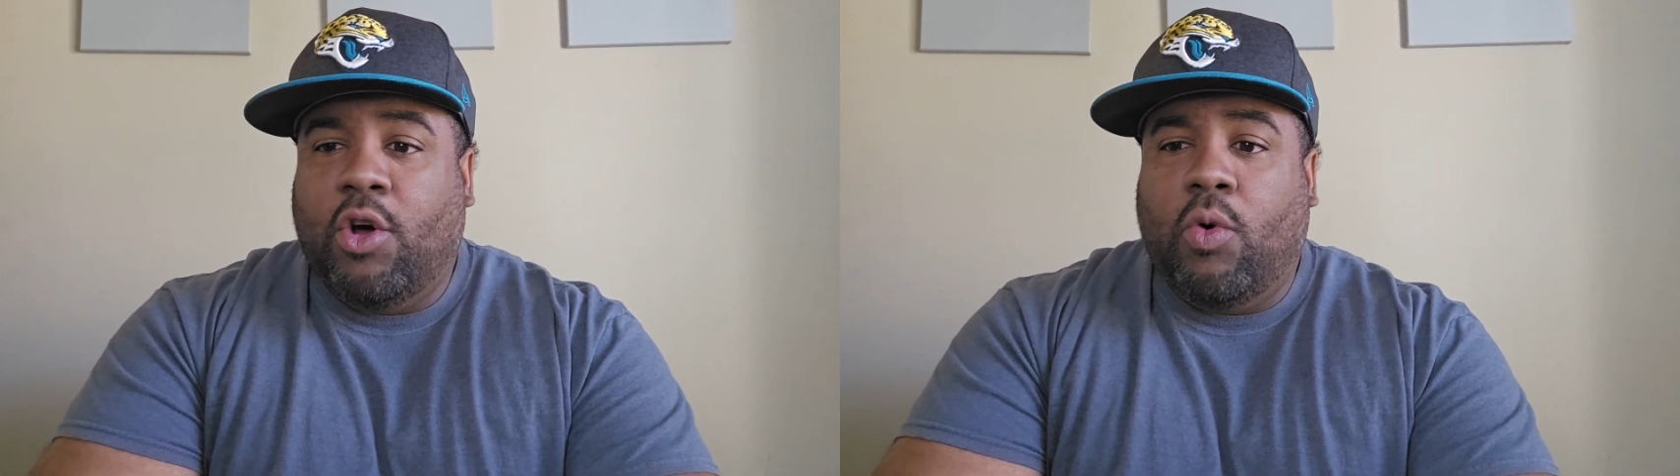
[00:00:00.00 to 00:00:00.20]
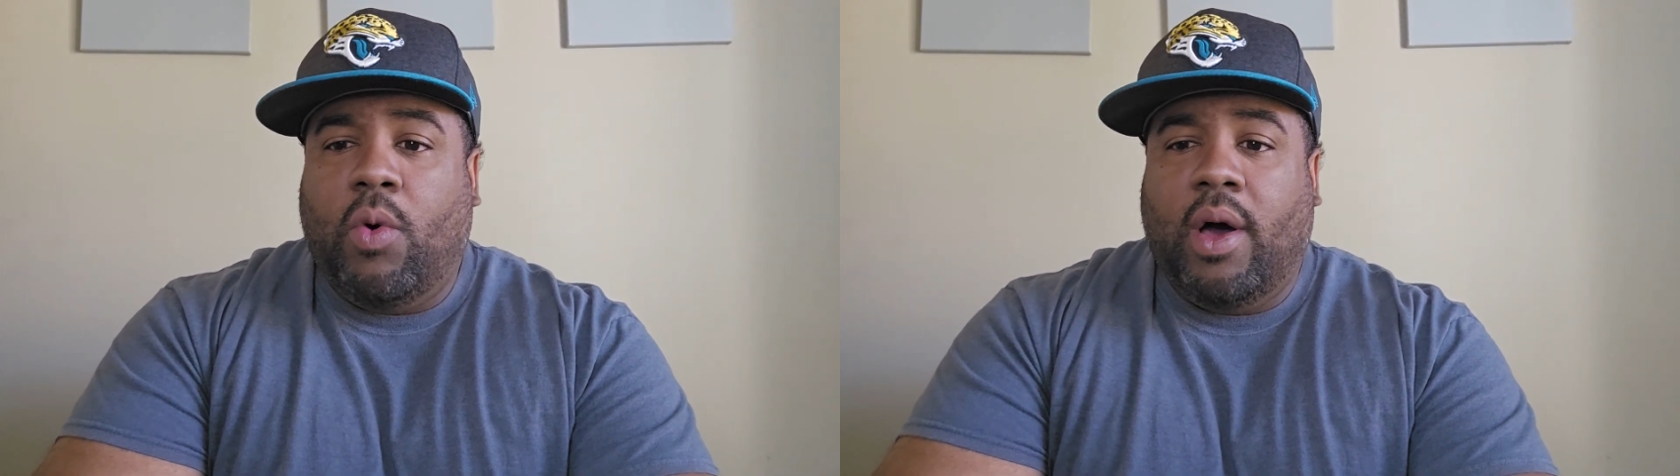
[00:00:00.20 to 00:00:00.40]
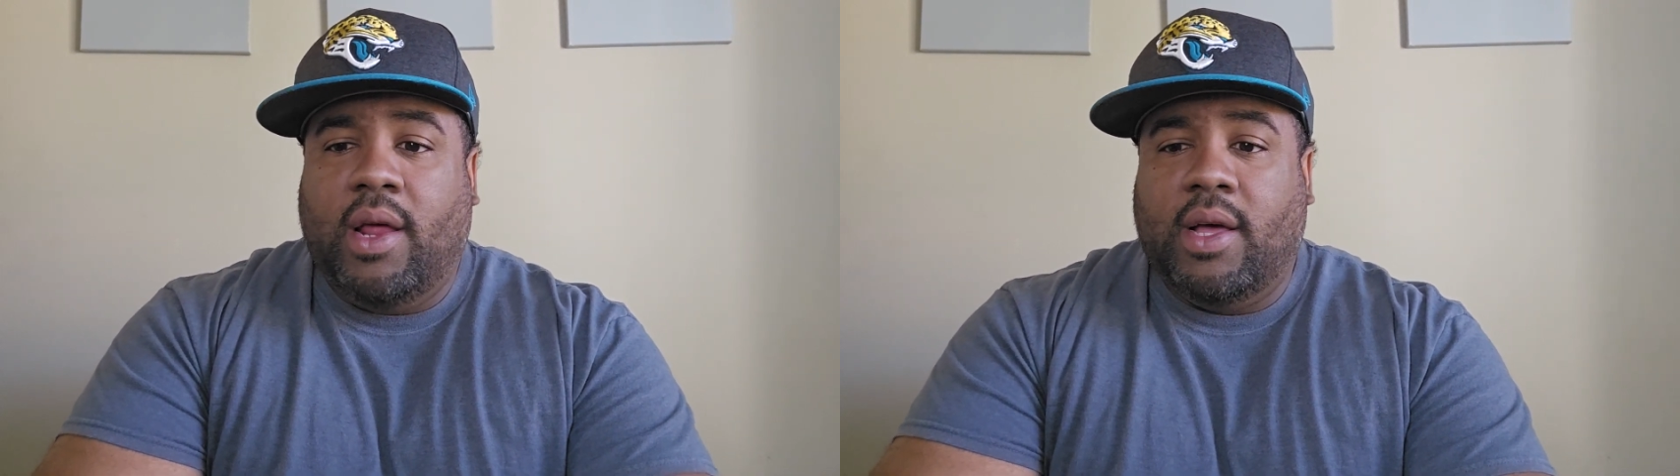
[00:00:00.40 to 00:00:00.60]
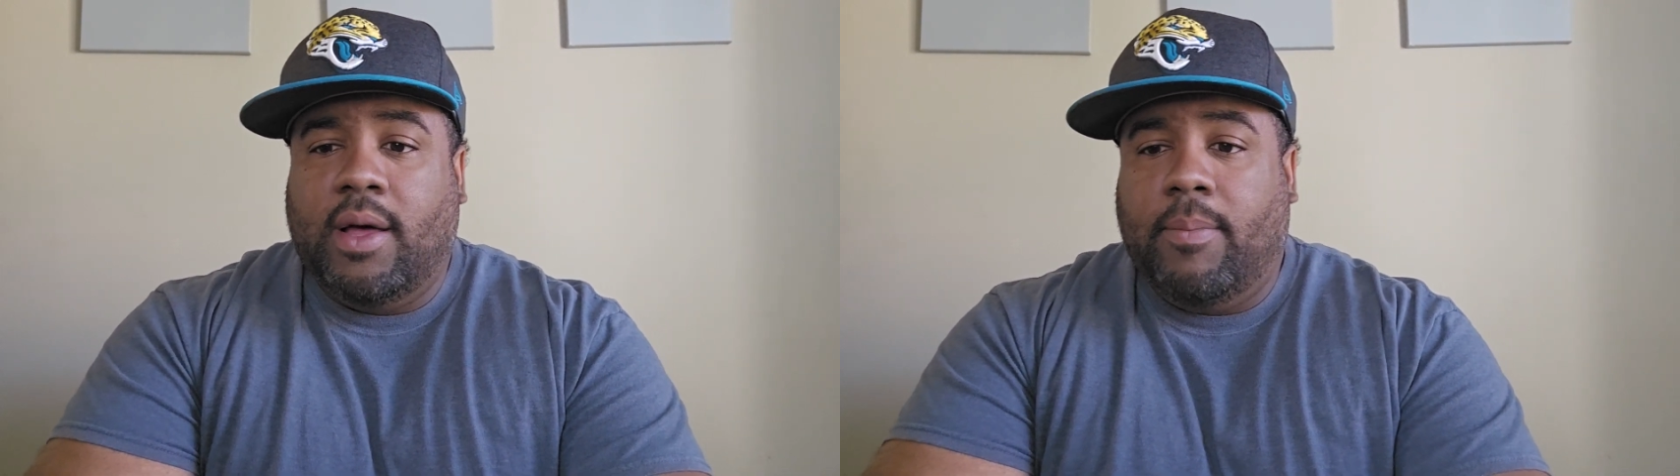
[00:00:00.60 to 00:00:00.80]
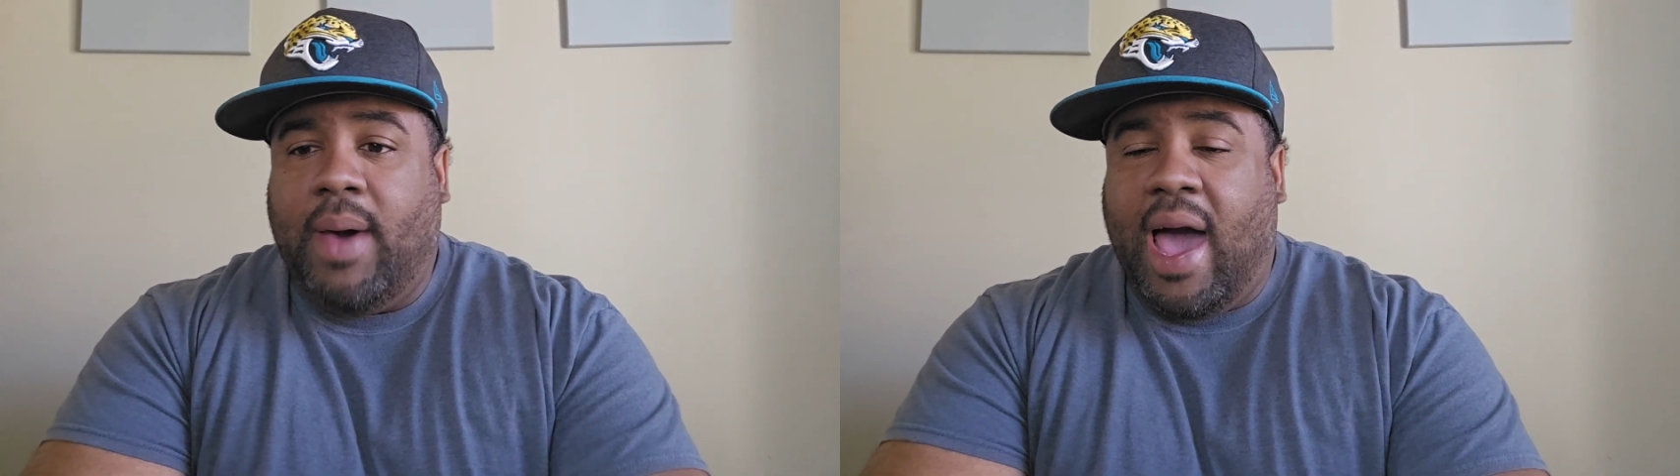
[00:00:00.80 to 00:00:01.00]
don't want
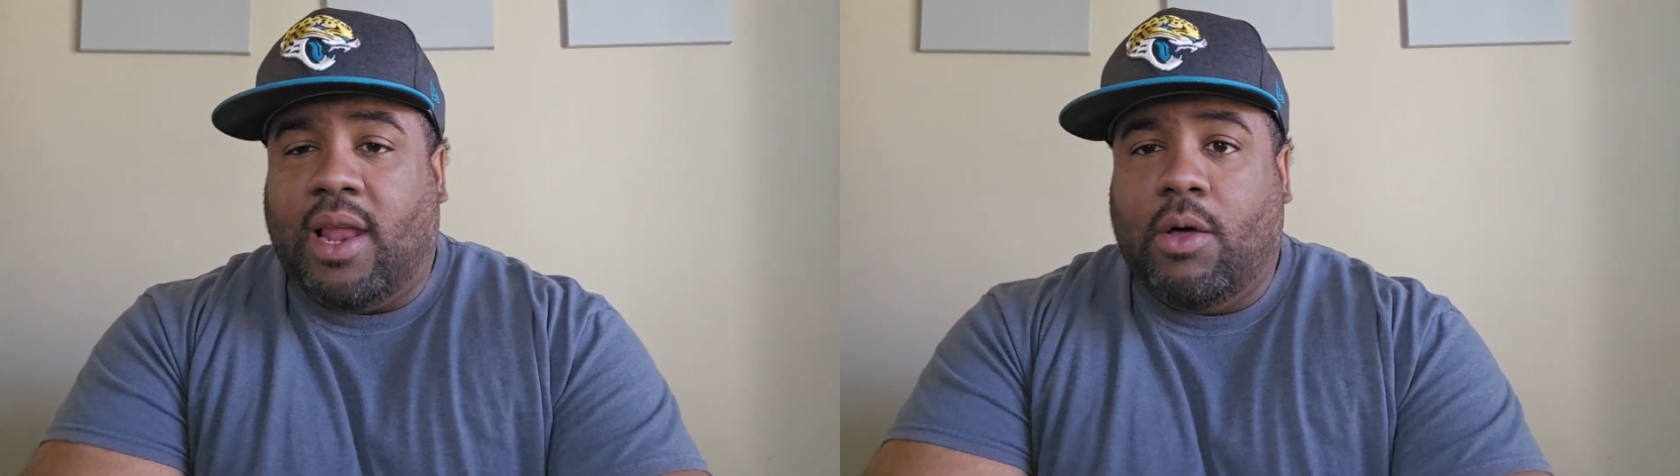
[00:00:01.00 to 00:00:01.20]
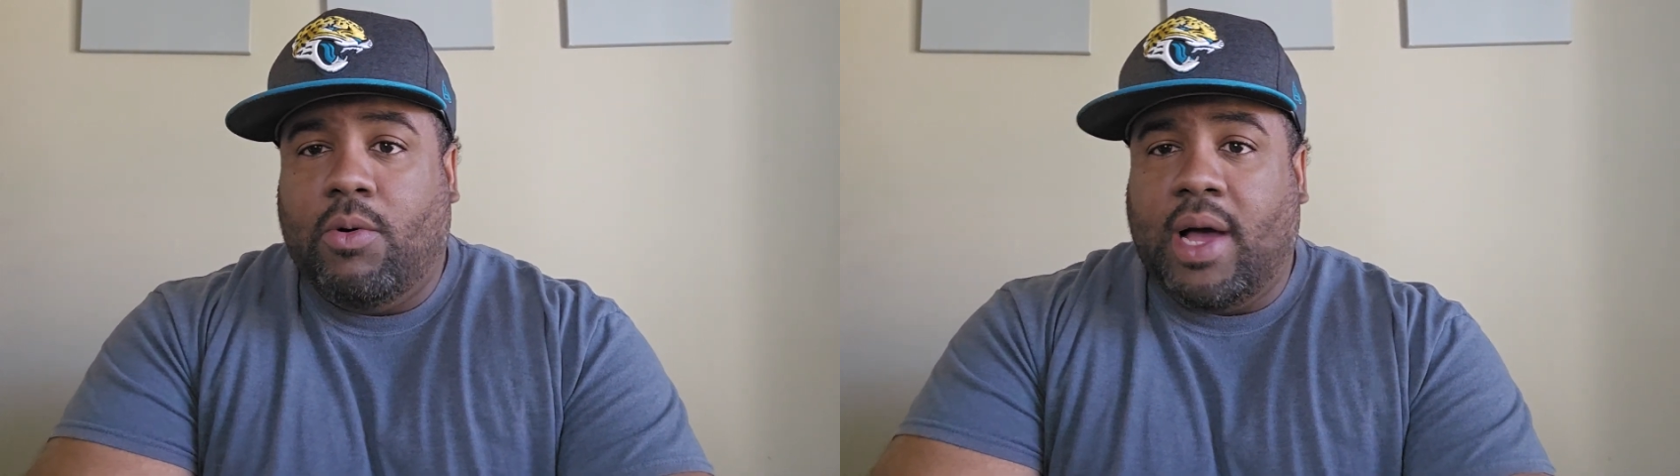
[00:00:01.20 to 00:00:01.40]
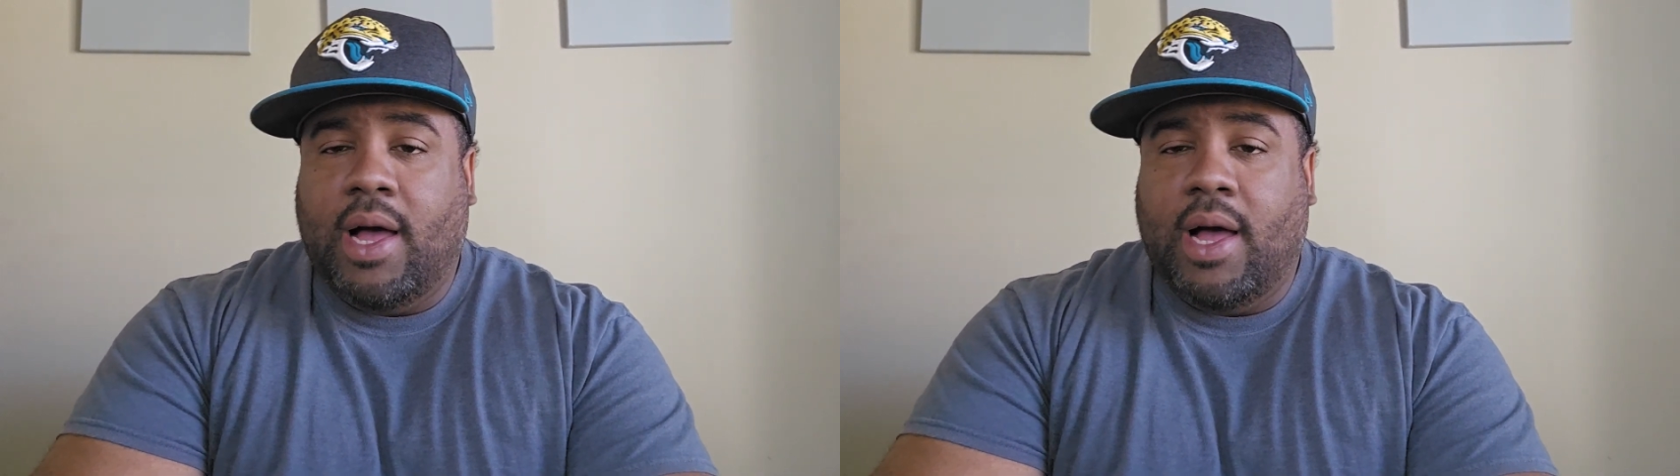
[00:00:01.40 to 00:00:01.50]
to backload.